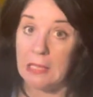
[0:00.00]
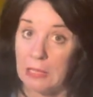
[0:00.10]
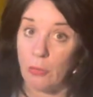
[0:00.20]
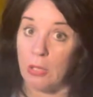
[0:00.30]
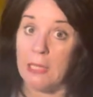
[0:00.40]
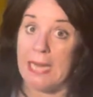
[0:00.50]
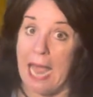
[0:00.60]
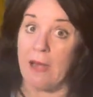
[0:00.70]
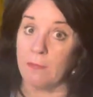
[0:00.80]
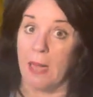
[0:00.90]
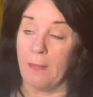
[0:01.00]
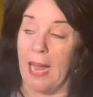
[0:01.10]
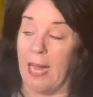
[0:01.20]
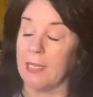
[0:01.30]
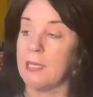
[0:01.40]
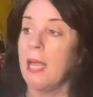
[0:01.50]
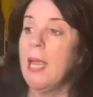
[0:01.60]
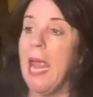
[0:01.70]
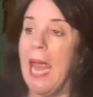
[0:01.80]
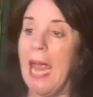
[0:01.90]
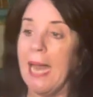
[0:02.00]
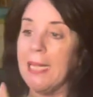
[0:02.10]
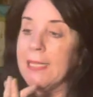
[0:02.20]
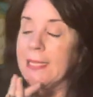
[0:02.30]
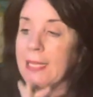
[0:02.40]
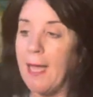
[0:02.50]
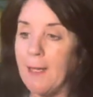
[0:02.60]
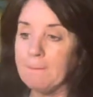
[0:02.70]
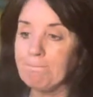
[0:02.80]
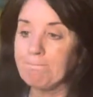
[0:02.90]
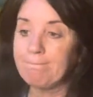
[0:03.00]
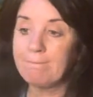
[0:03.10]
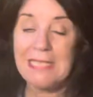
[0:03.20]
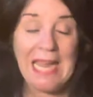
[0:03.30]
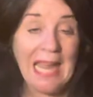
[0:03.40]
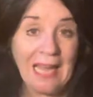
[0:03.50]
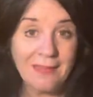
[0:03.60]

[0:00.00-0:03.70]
literally out of my bags. And, um, yeah,